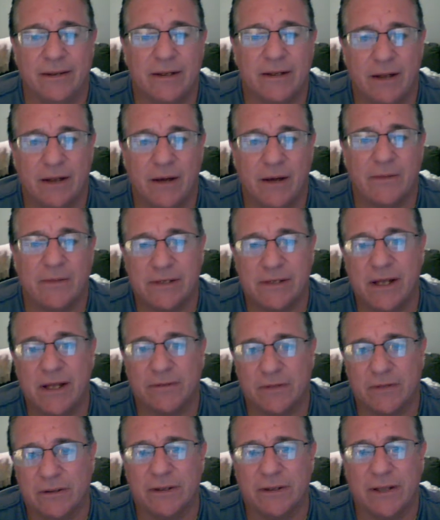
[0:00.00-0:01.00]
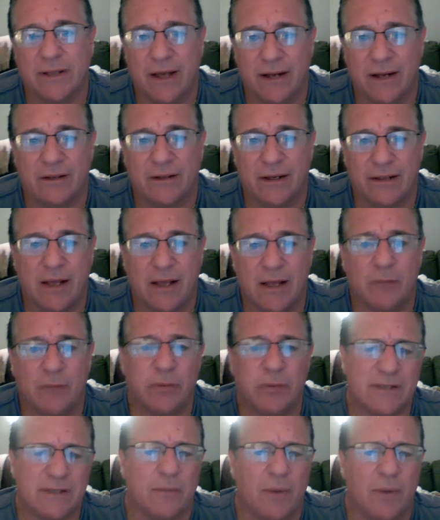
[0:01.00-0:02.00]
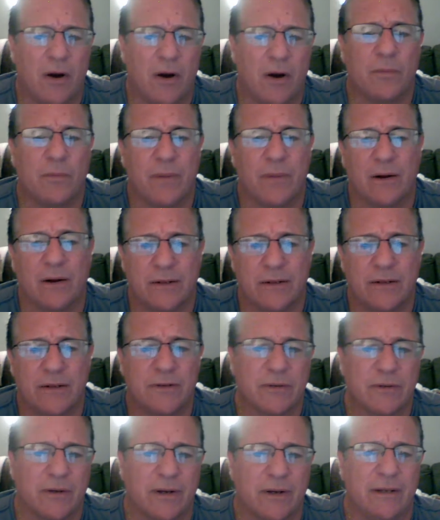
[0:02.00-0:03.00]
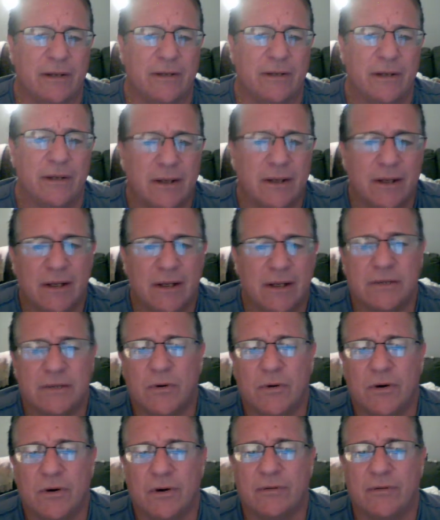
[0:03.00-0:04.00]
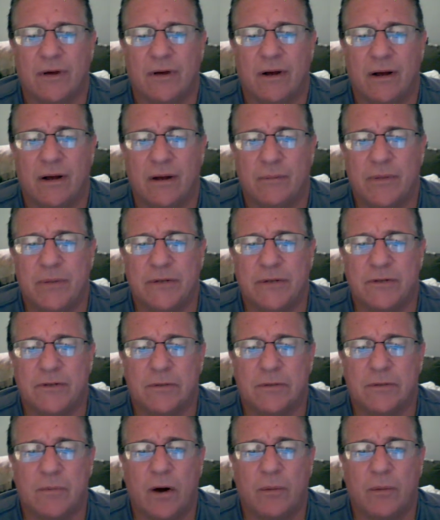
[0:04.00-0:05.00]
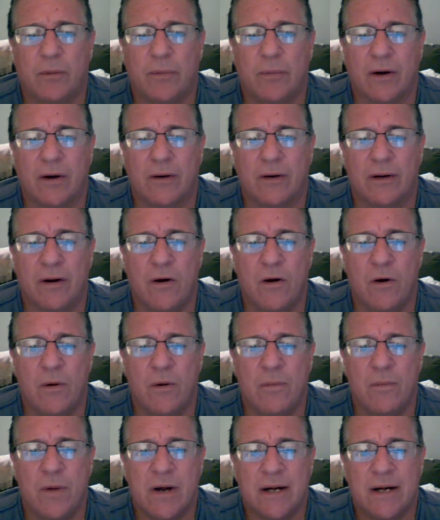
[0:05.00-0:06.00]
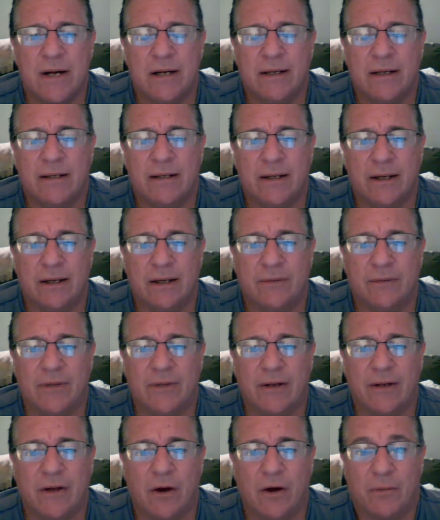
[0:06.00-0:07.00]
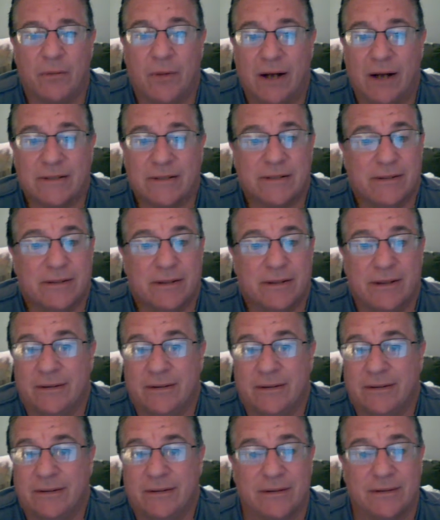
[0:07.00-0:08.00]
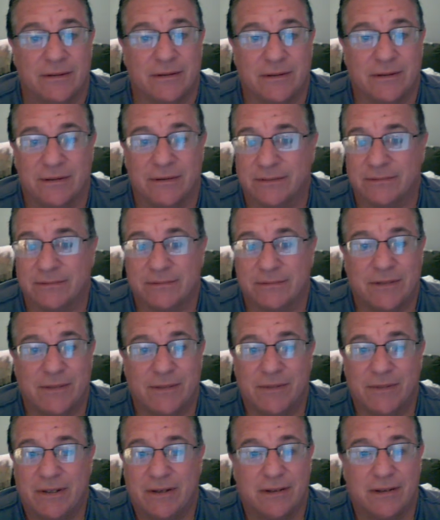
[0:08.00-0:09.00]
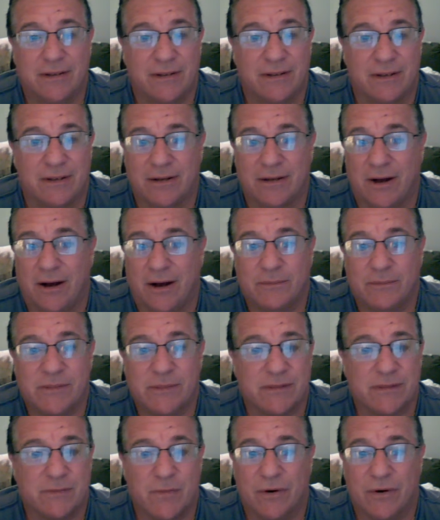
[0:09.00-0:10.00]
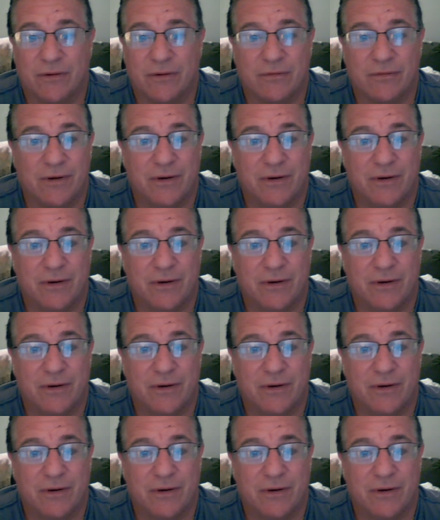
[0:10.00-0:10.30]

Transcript: almost have to look at it like that. Plus the ballpark, Detroit, more of a pitcher's ballpark at home, and when they go to Boston, where some of the Cubs, it's more of